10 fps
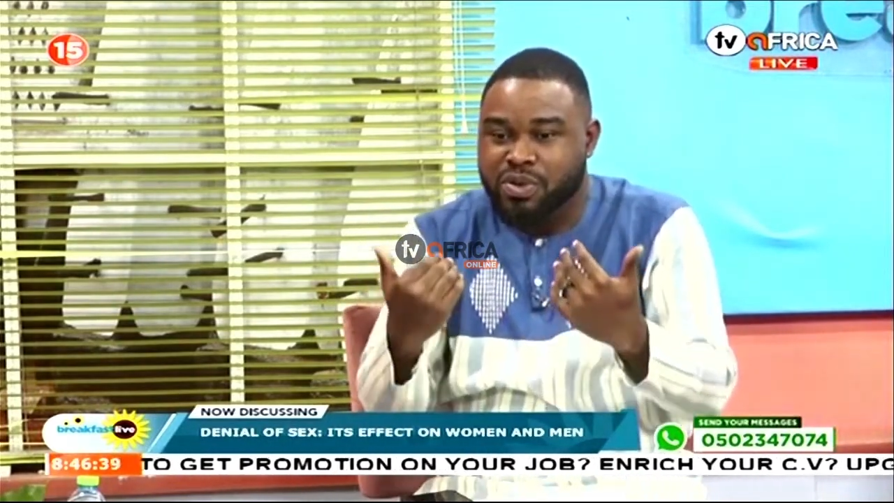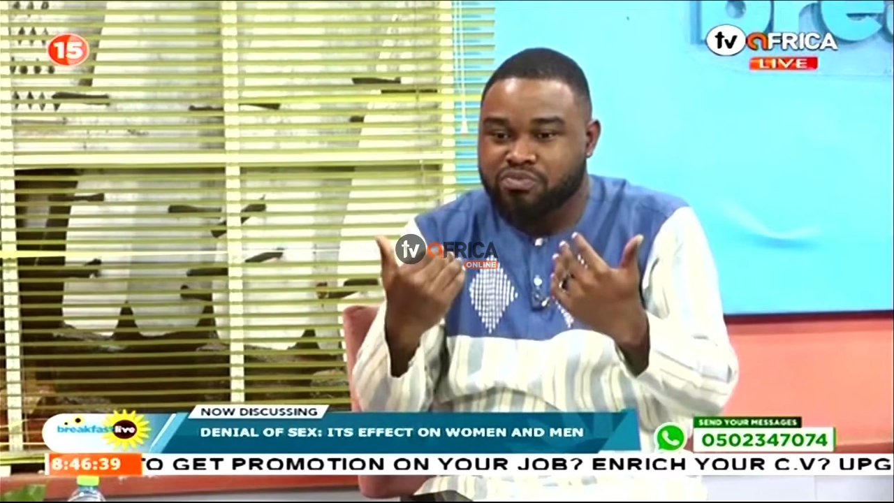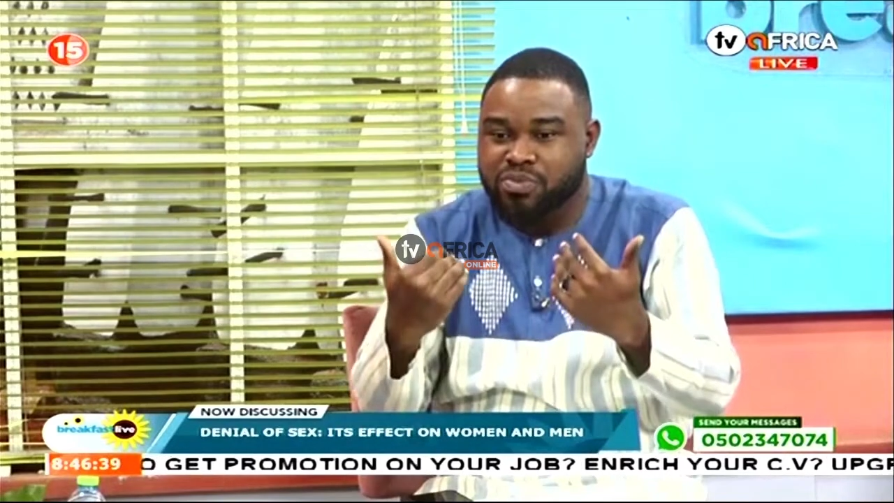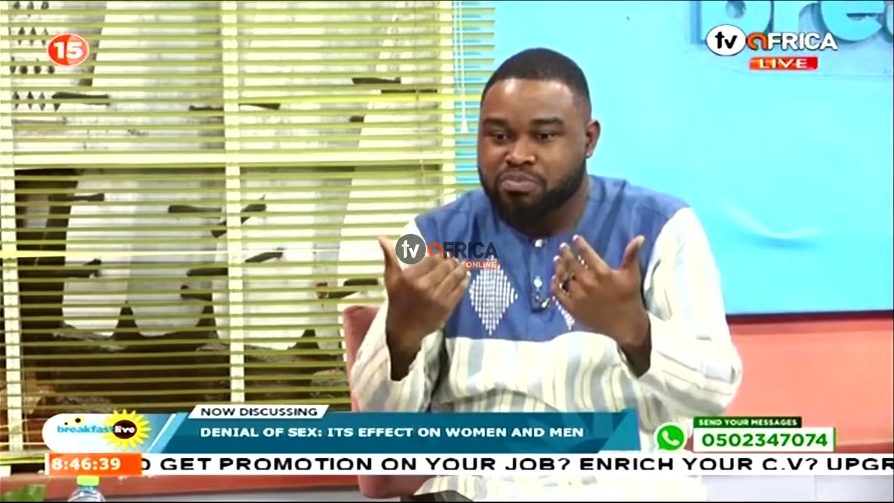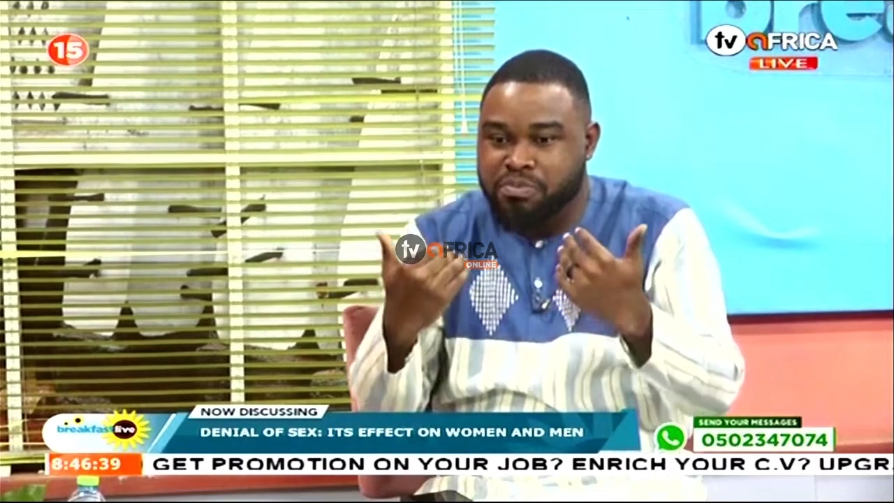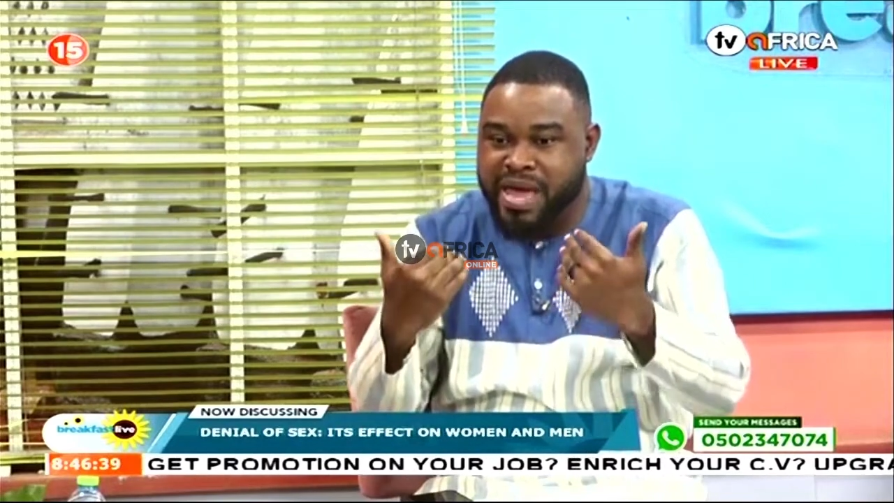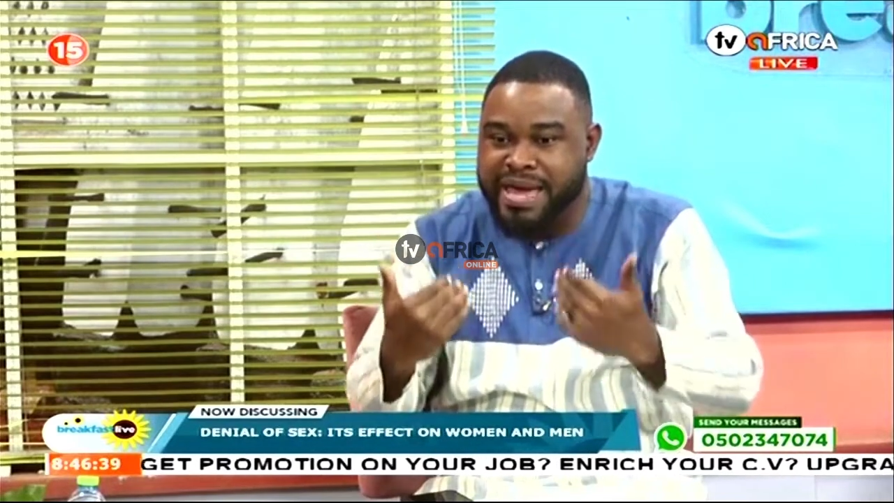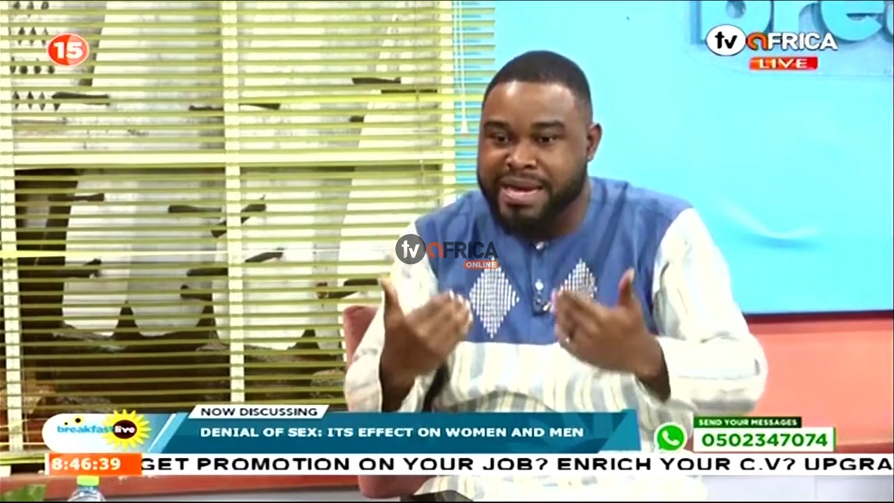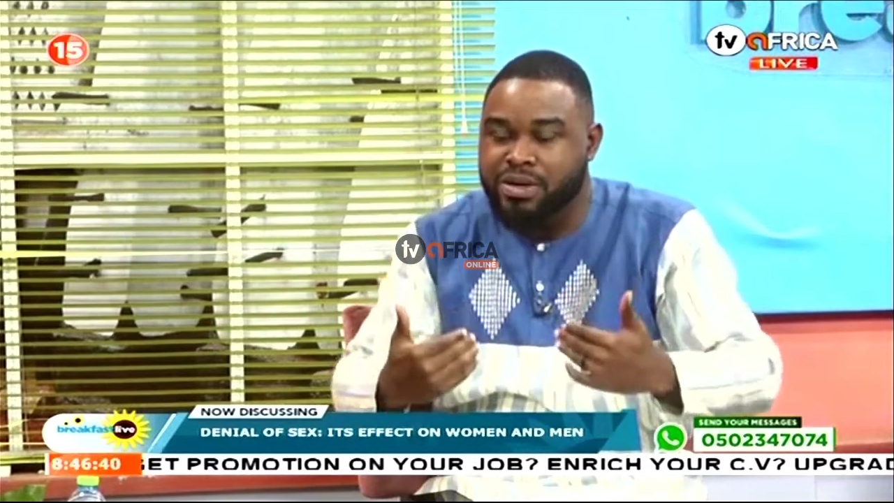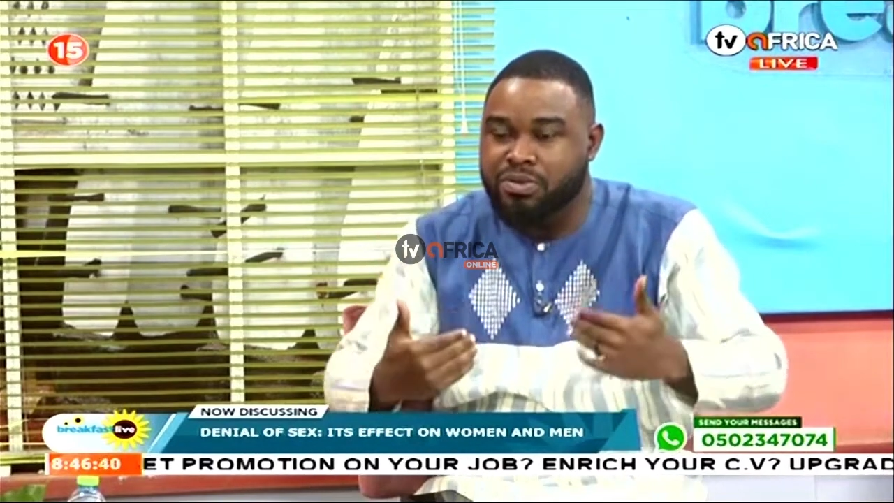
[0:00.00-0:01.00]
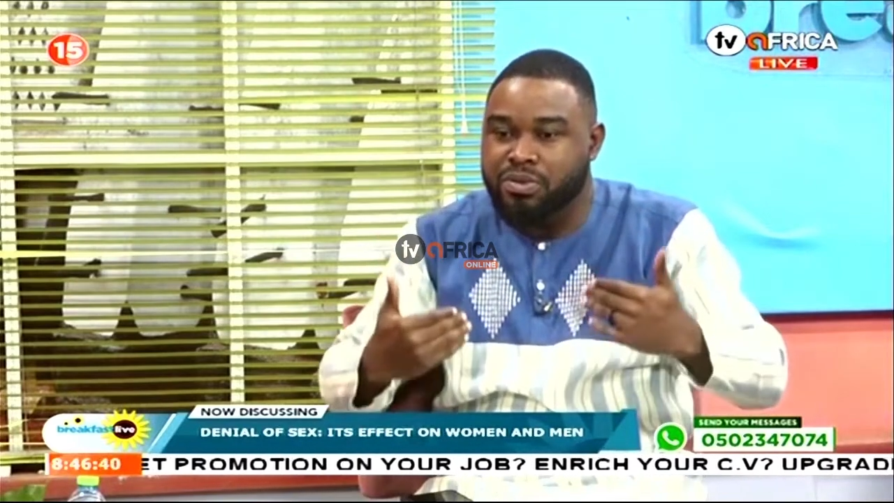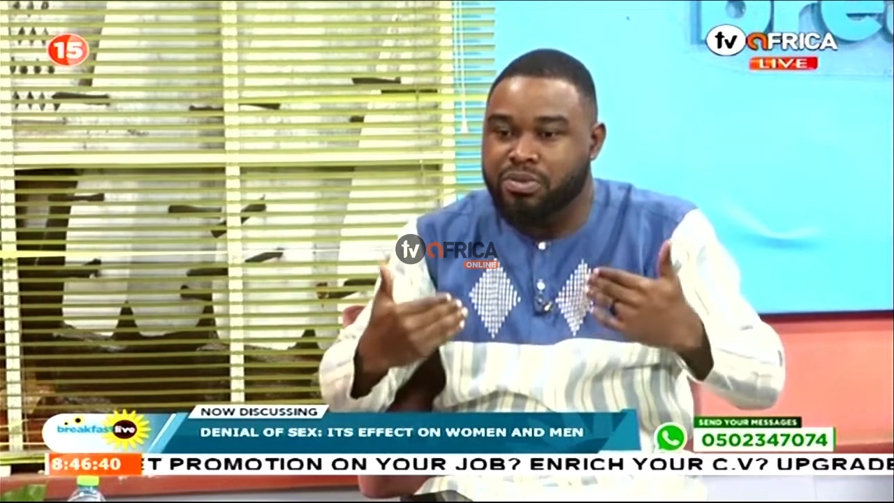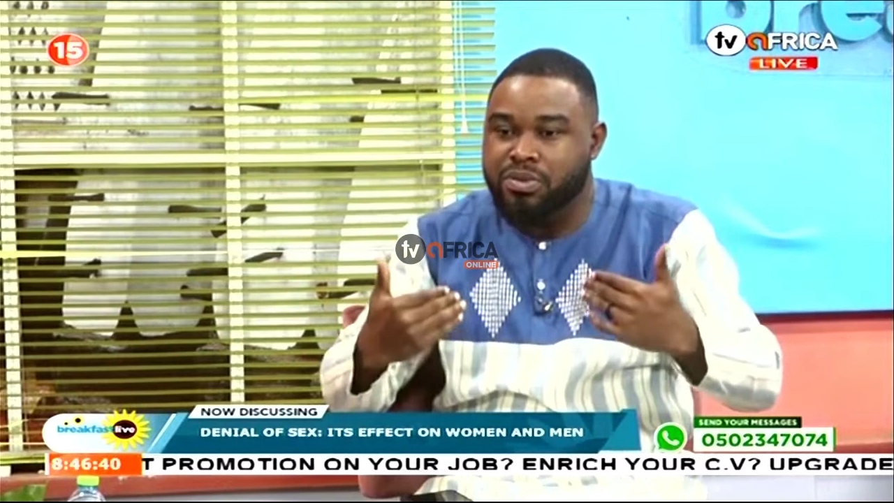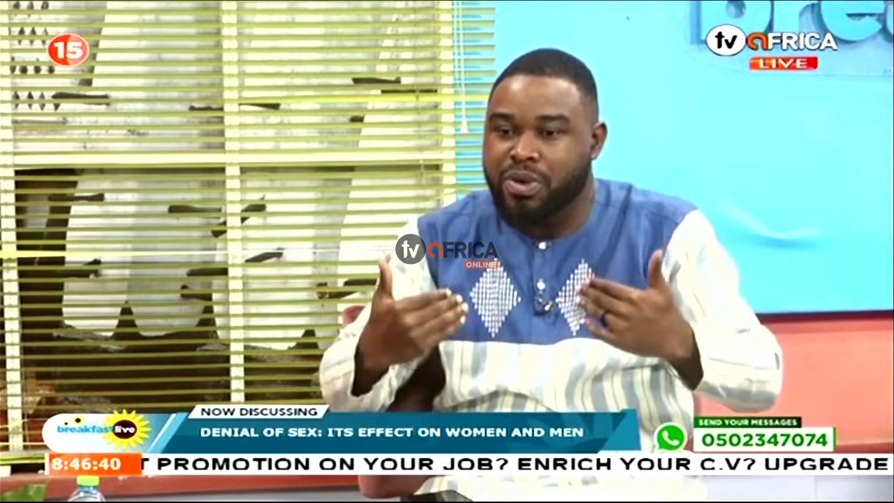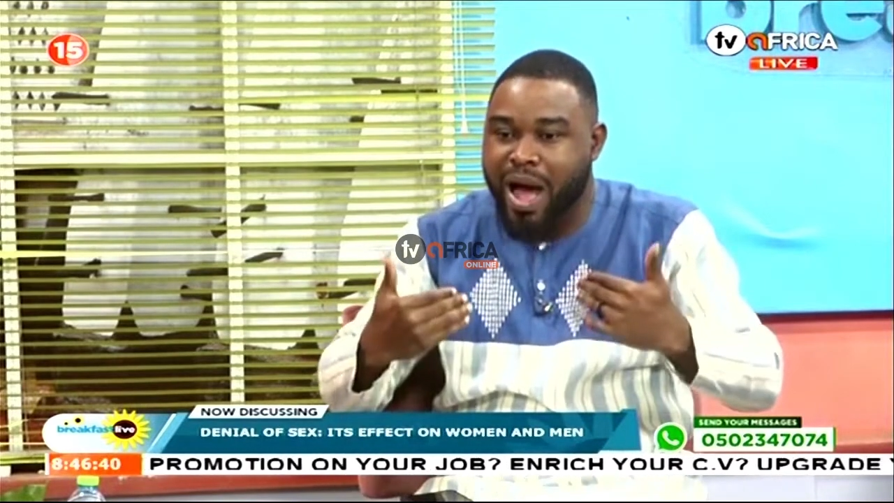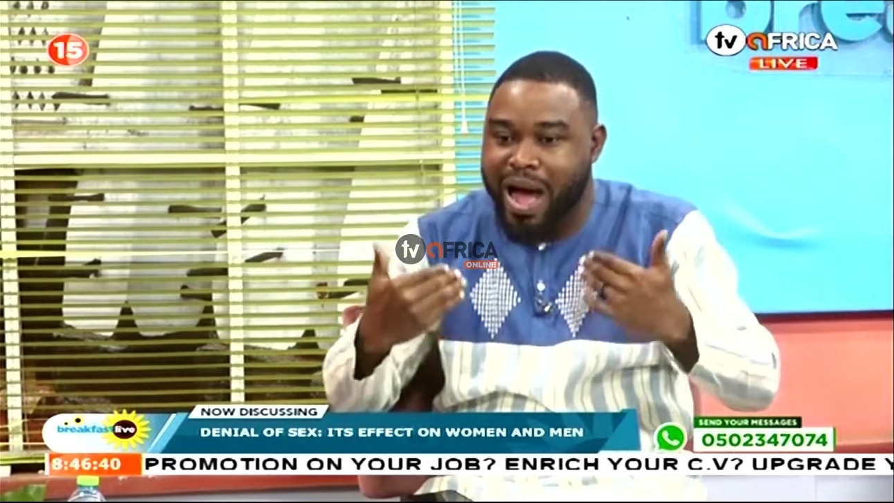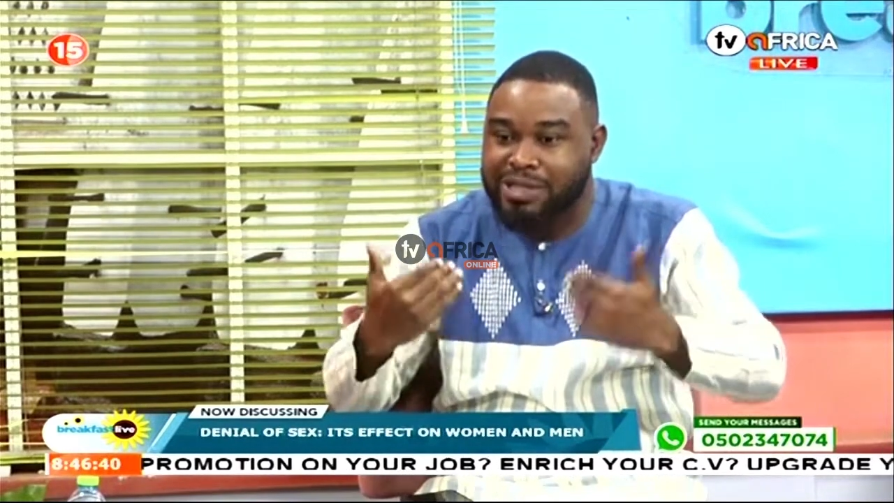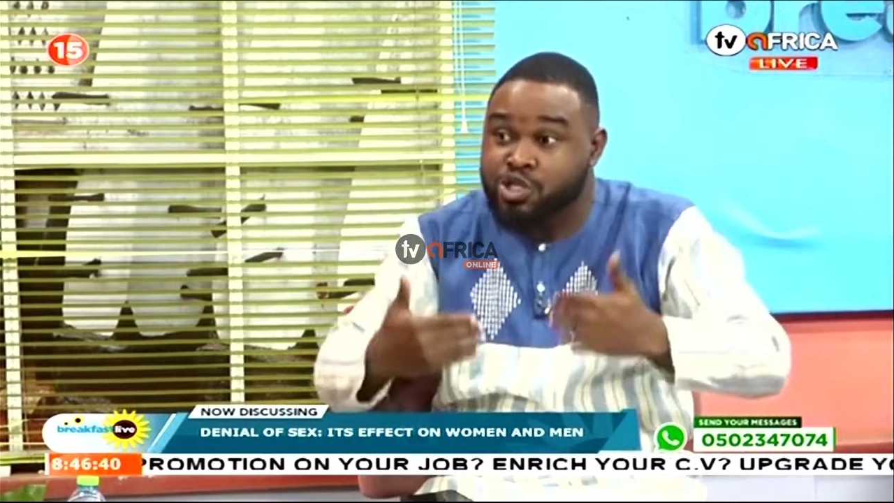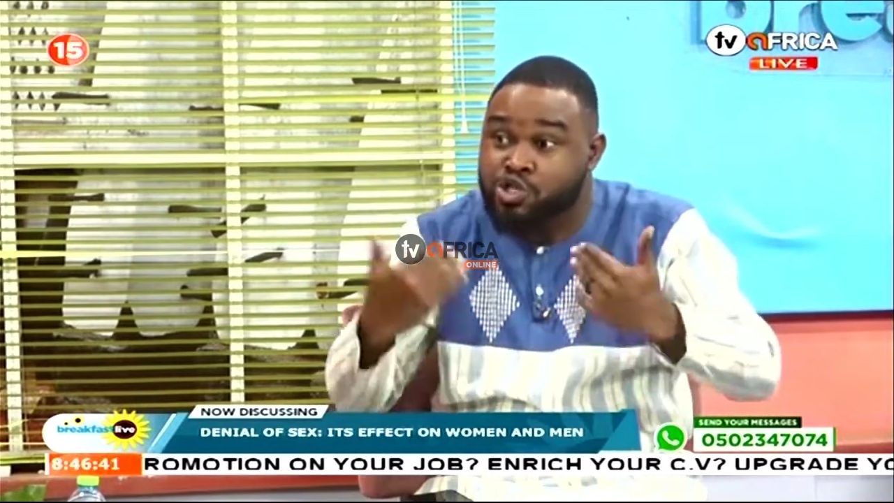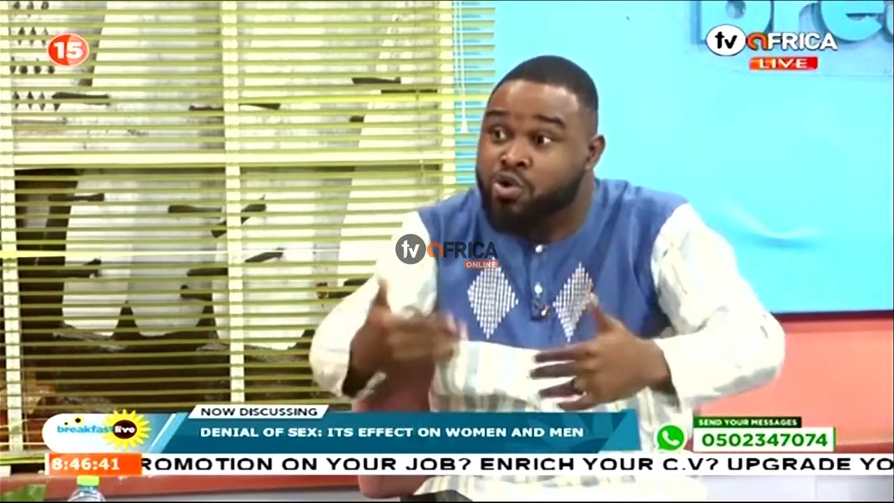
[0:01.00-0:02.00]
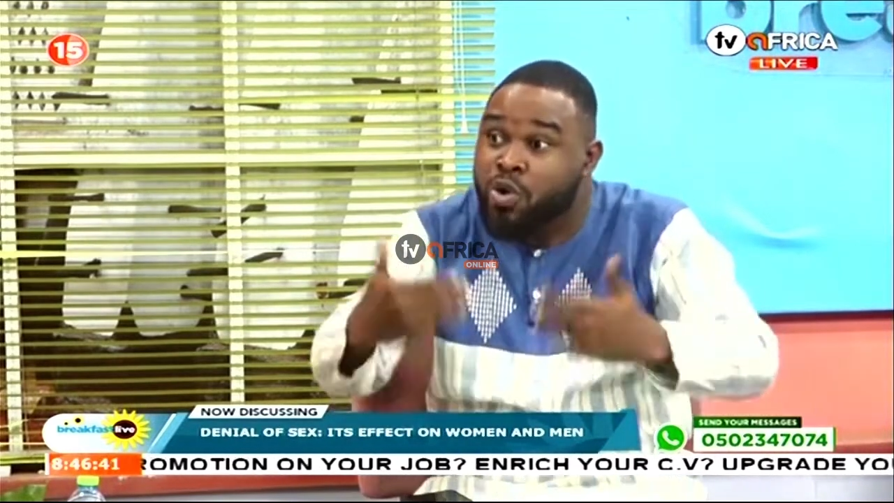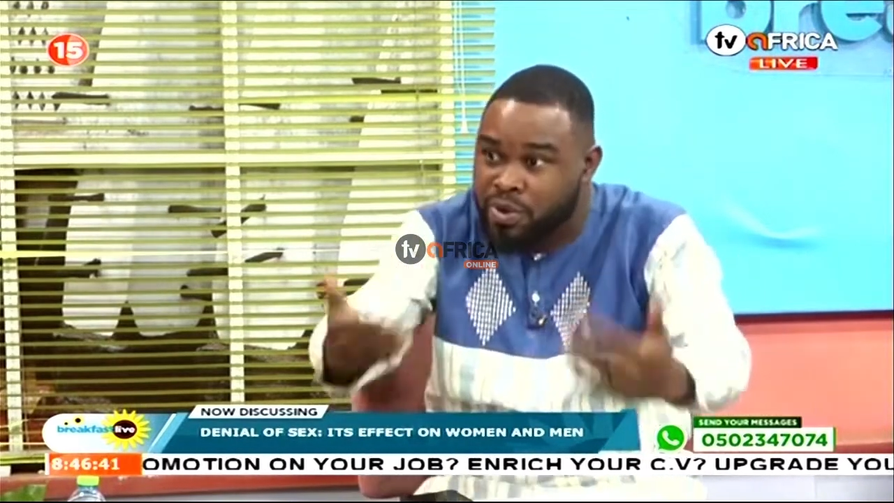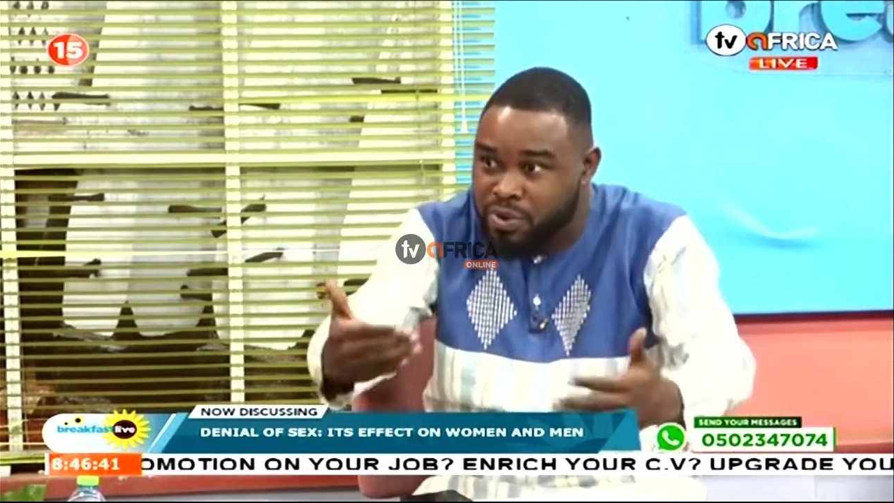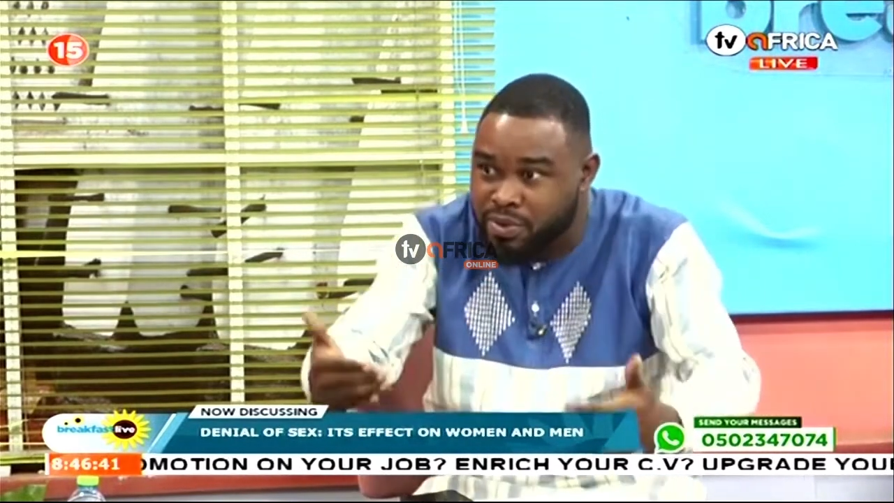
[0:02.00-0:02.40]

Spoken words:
men are drawn